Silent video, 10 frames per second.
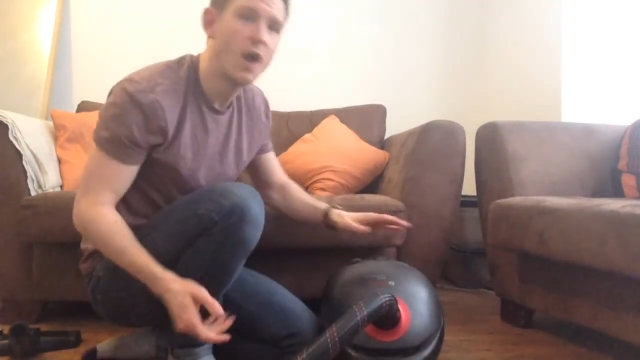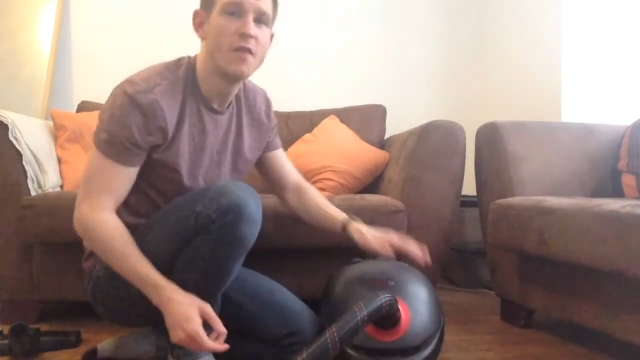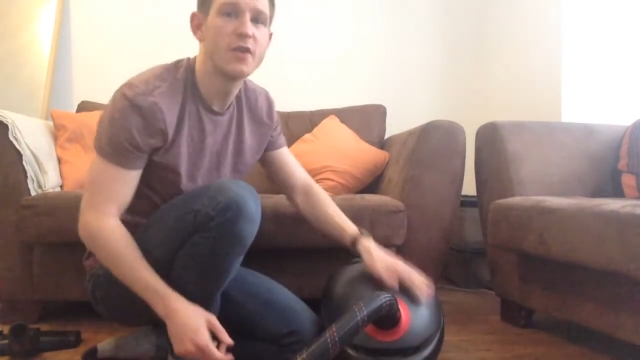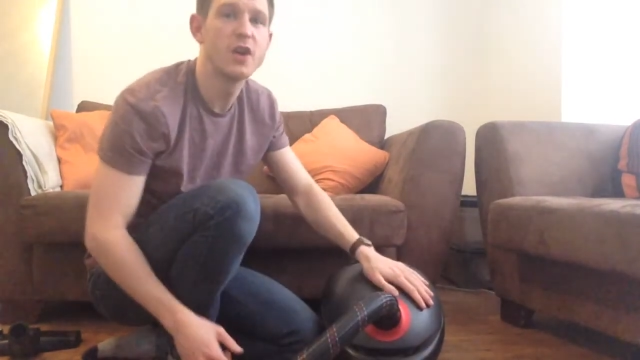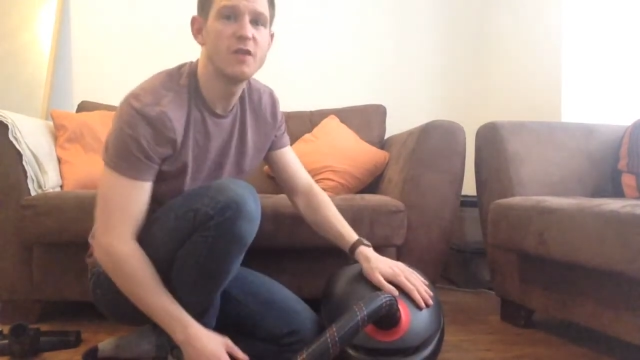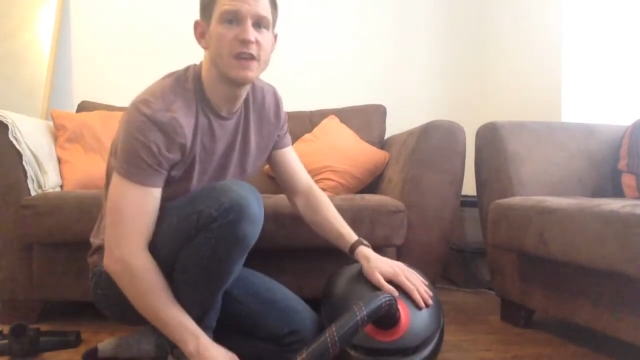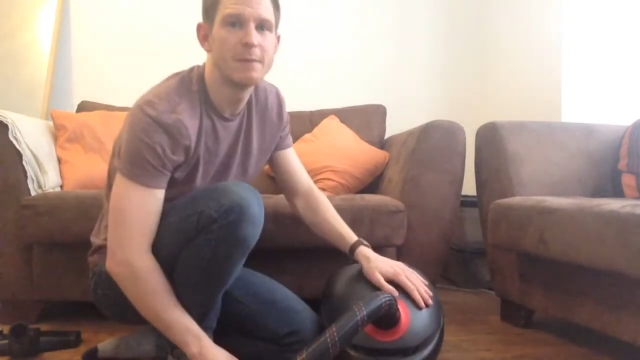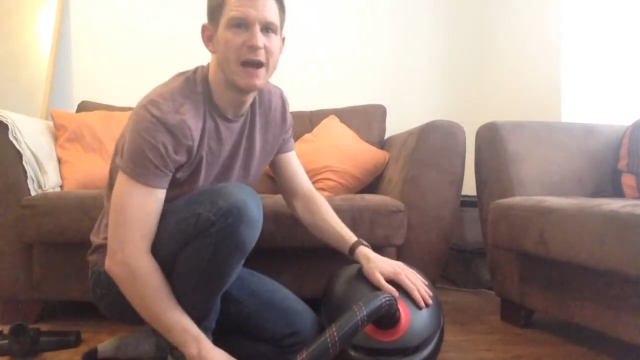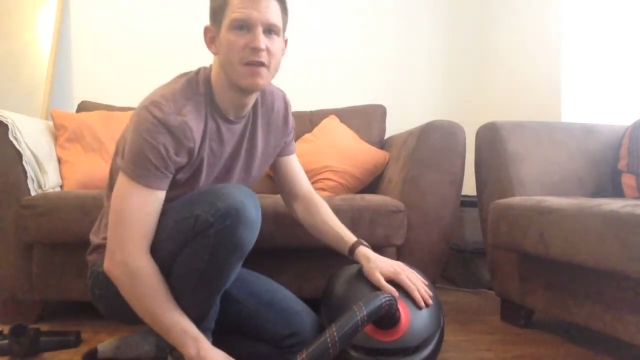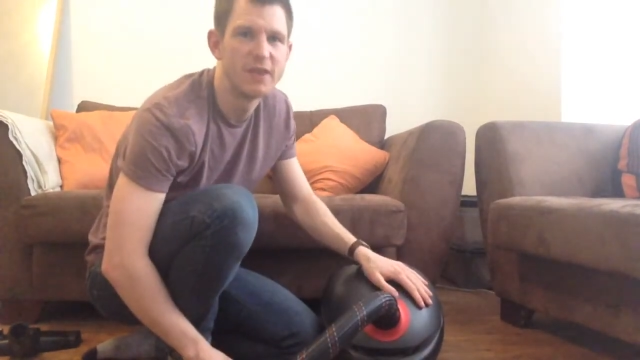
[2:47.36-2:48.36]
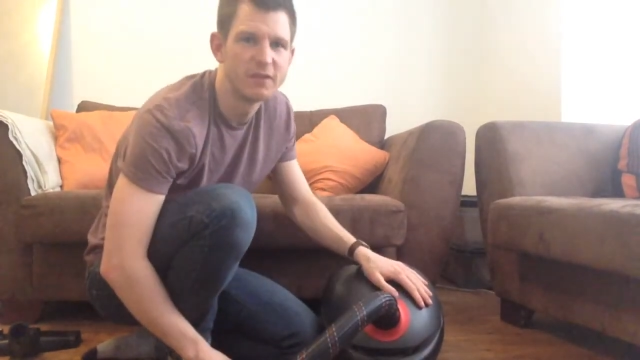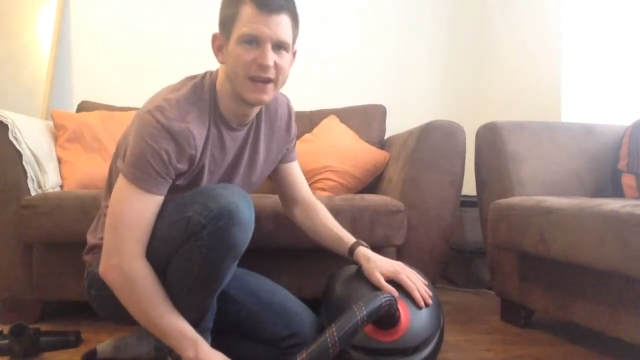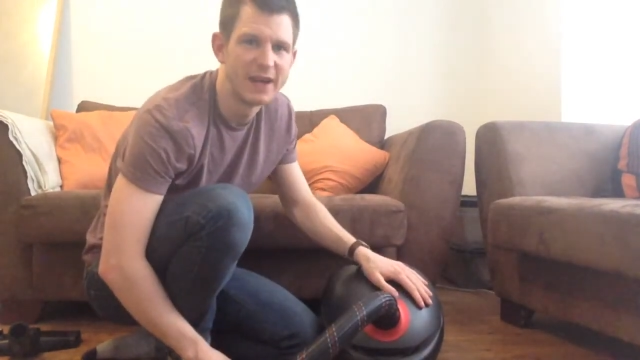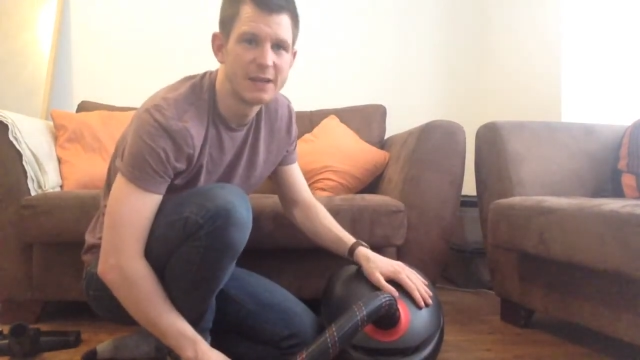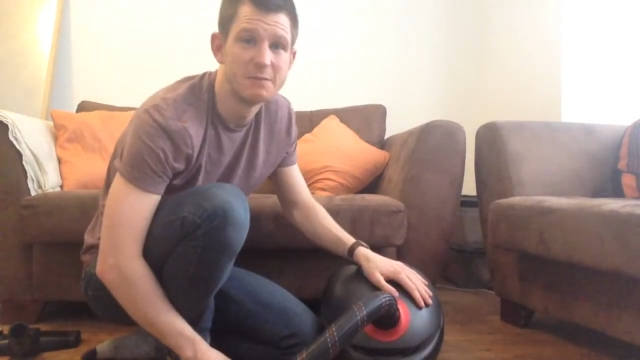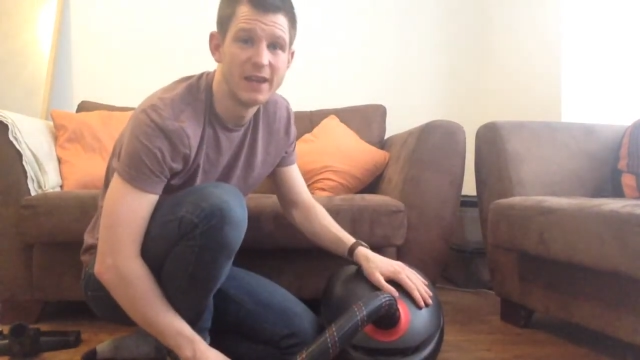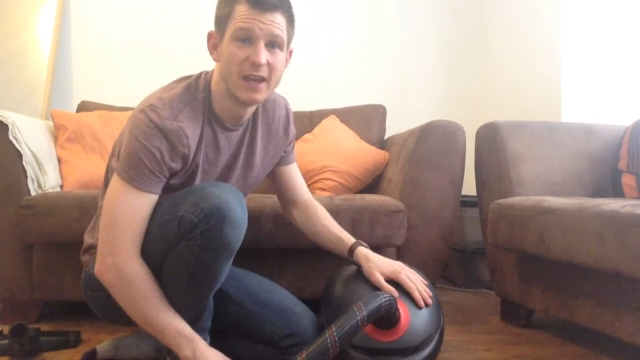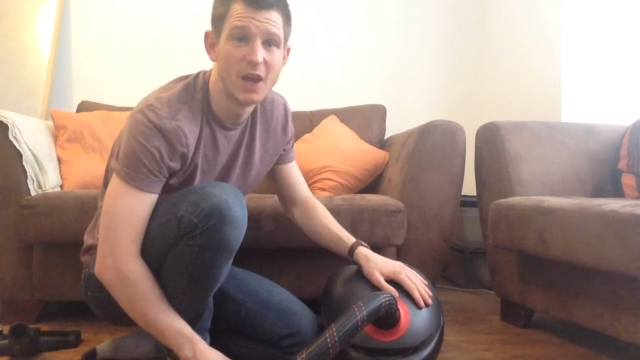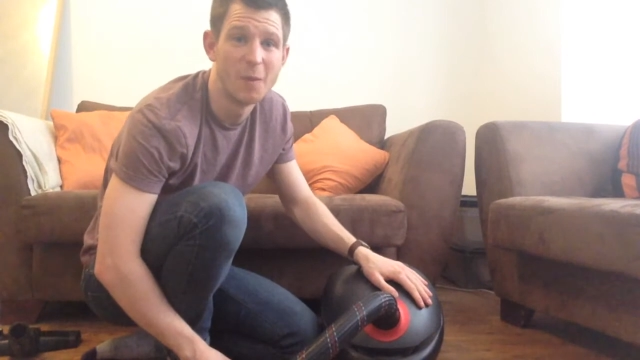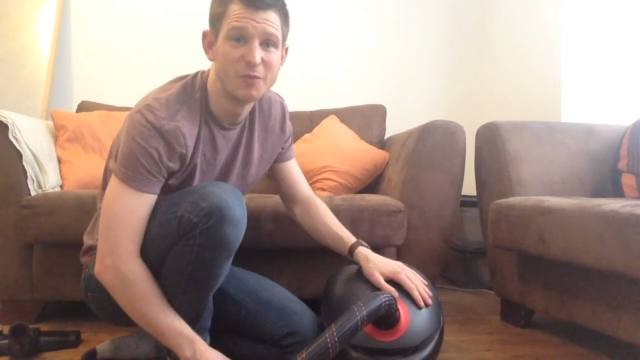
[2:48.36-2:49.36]
The good thing about this vacuum is that it
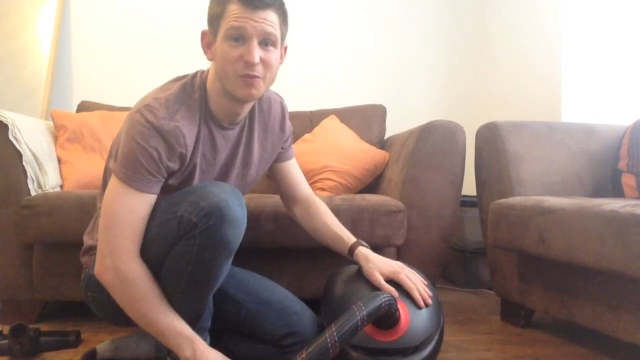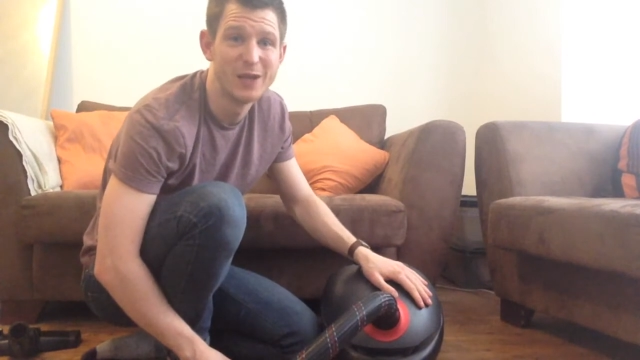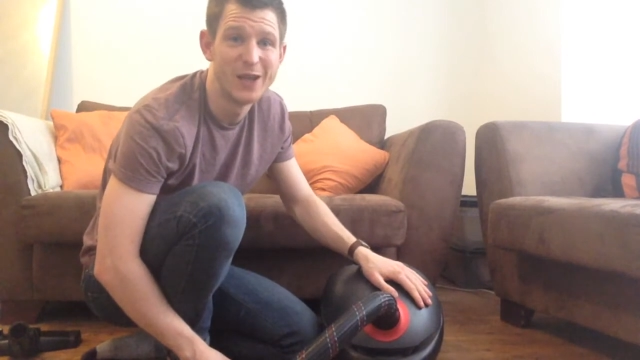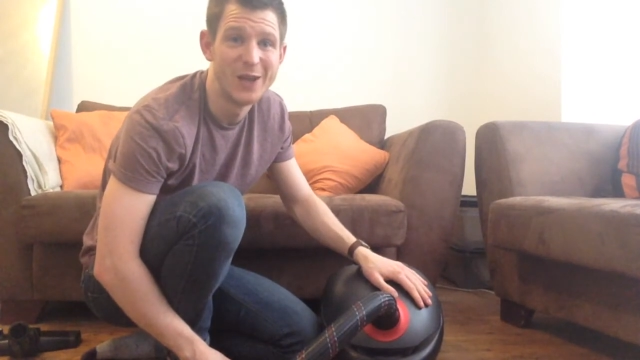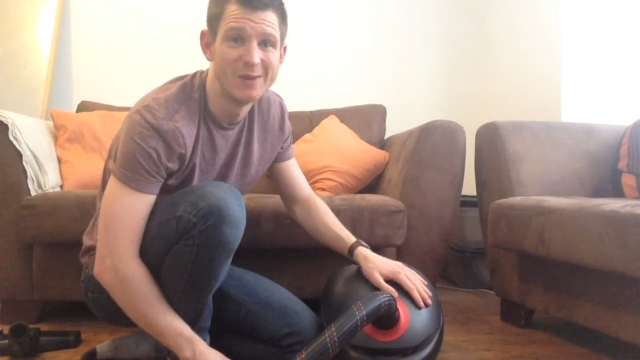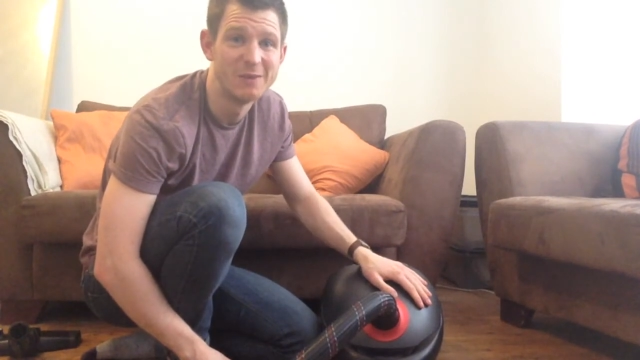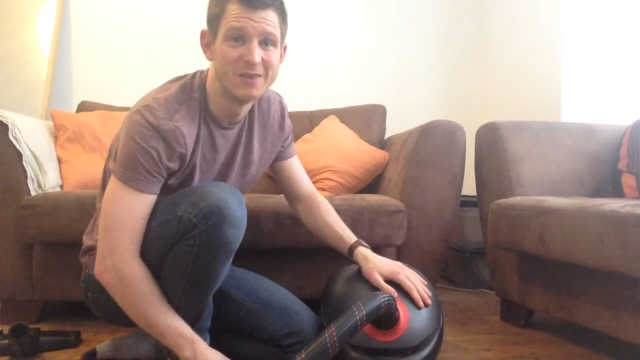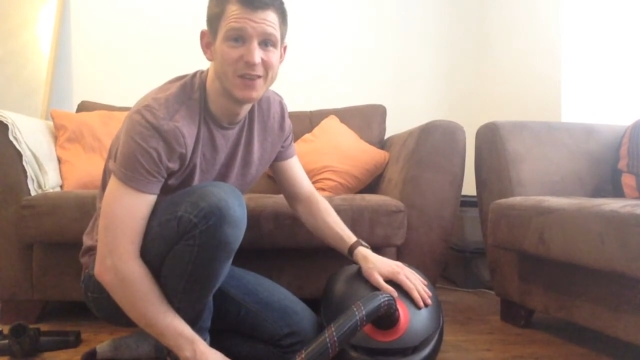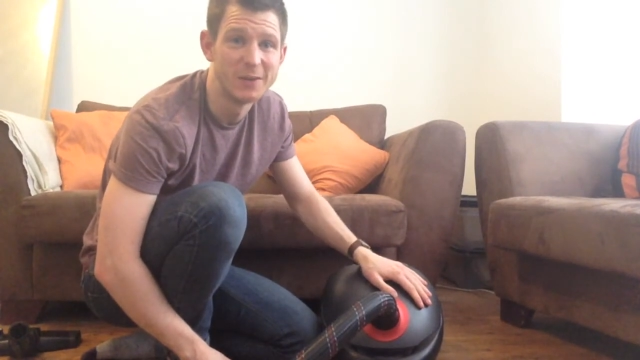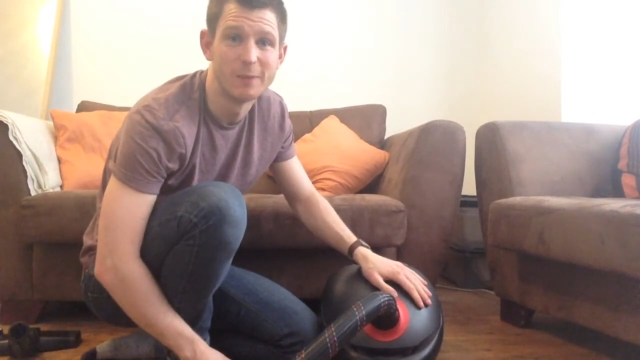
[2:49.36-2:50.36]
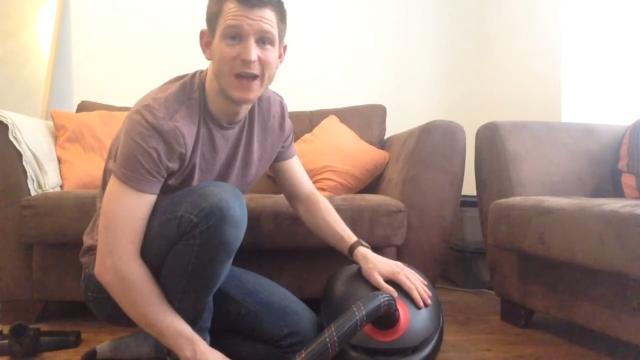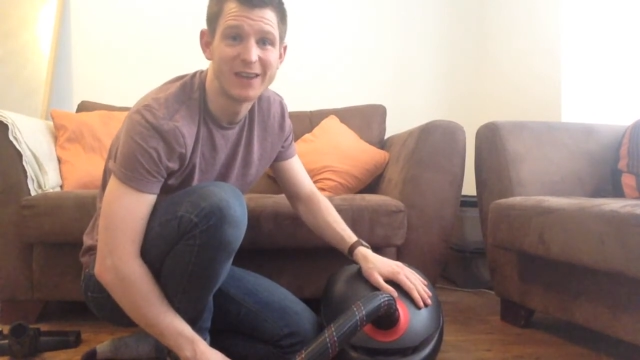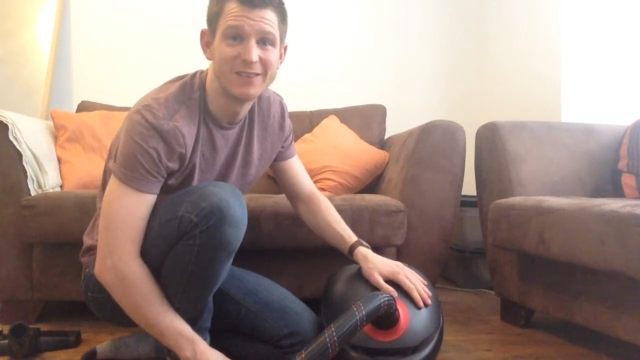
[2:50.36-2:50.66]
comes preloaded with your dust bag.